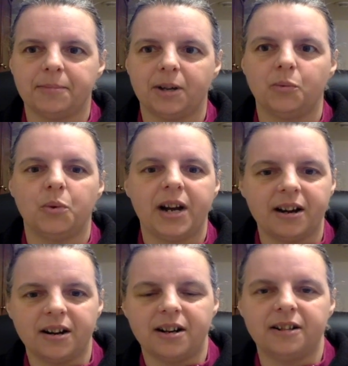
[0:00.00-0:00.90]

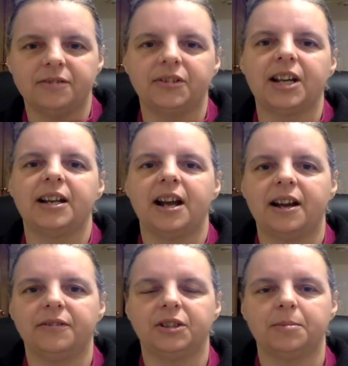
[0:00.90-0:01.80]
aware of and
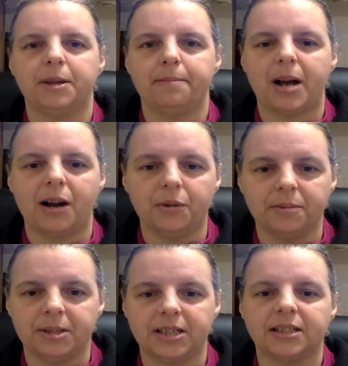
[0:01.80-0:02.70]
have some
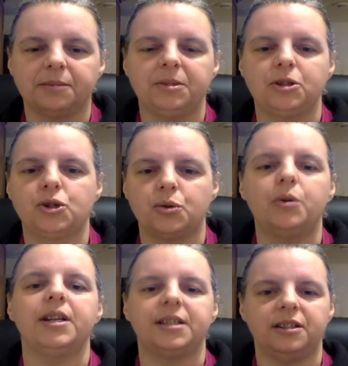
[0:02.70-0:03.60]
empowerment, some
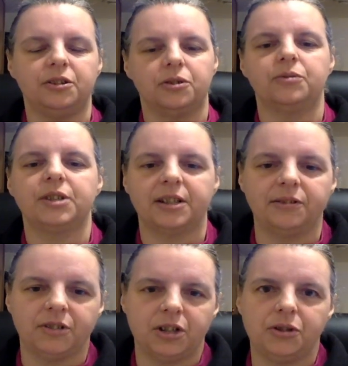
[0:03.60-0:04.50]
choice in your own
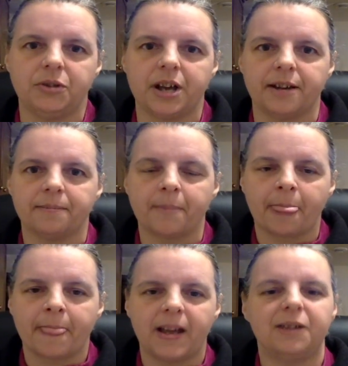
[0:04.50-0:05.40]
self to do that.
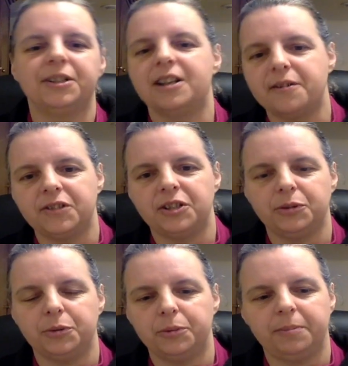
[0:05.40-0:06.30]
I would love
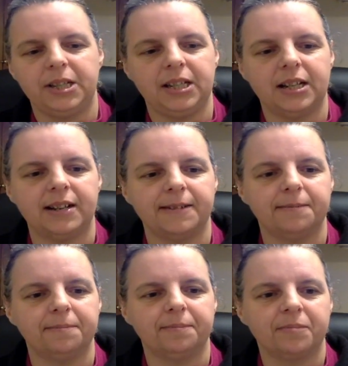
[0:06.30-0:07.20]
to be
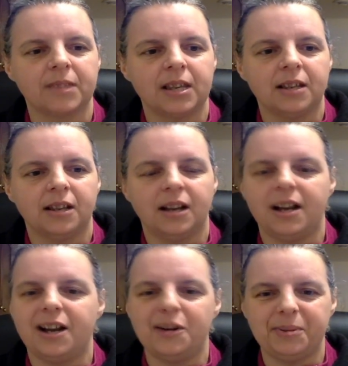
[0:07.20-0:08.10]
a
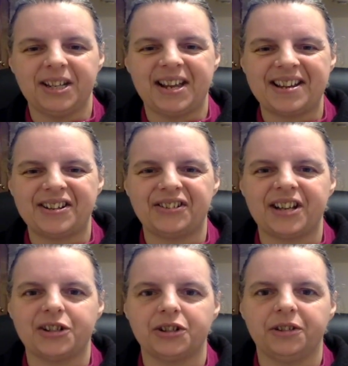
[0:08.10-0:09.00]
helping hand on
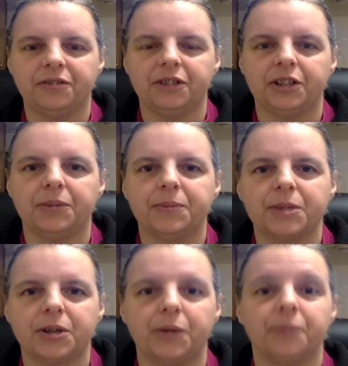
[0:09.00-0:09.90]
that journey for you.
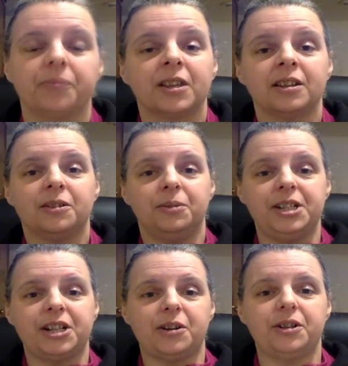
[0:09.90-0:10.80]
So
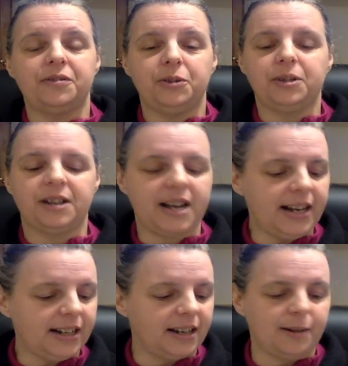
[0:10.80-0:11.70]
reach out if you would
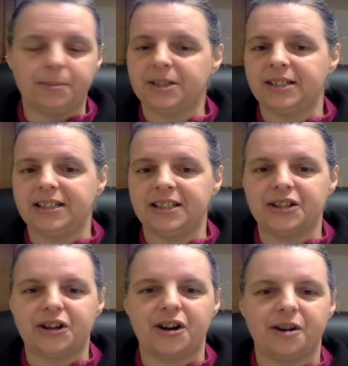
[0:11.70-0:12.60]
like. I'll put the link
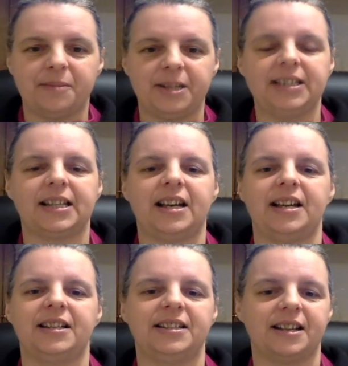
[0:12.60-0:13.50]
in the comments.
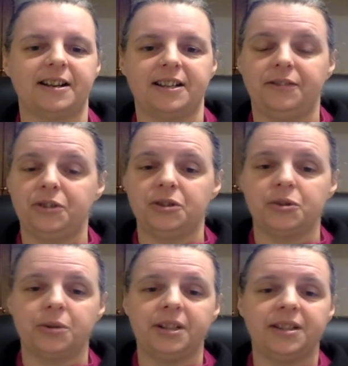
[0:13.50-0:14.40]
And if you
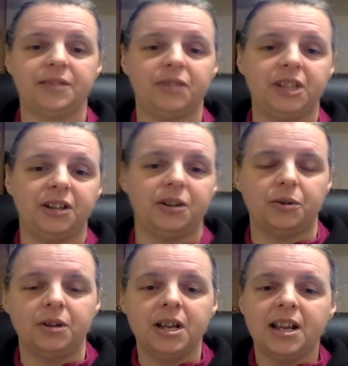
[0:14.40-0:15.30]
enjoyed this
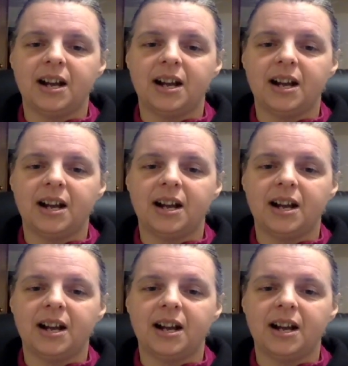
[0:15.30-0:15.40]
video,